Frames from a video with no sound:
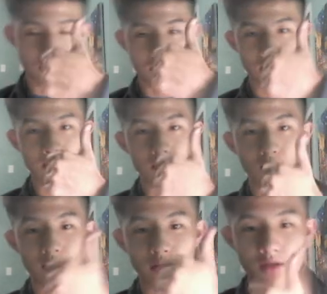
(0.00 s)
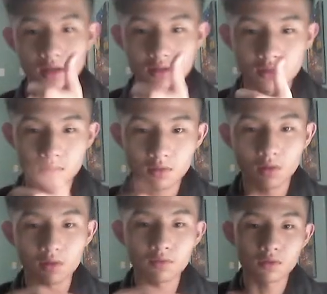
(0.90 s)
That means we found an answer.
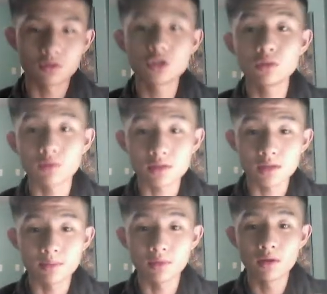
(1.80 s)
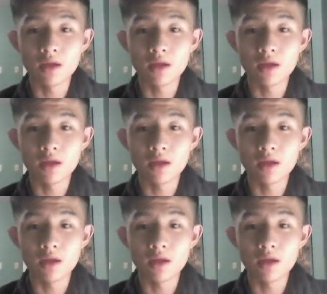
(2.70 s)
Or for 2, for example,